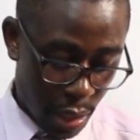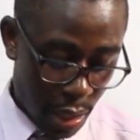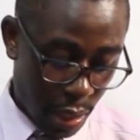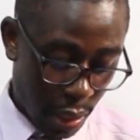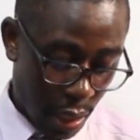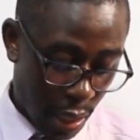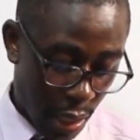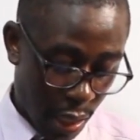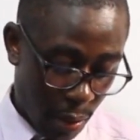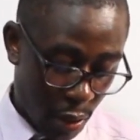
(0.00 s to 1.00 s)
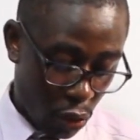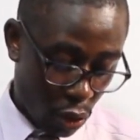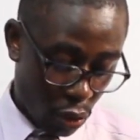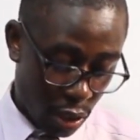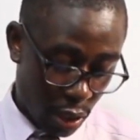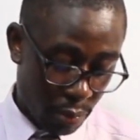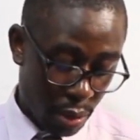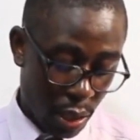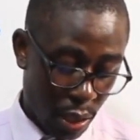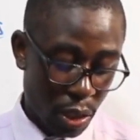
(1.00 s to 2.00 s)
Then the other element you're talking
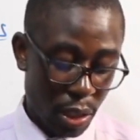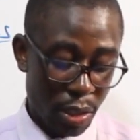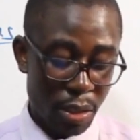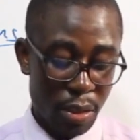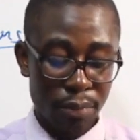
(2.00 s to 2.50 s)
about is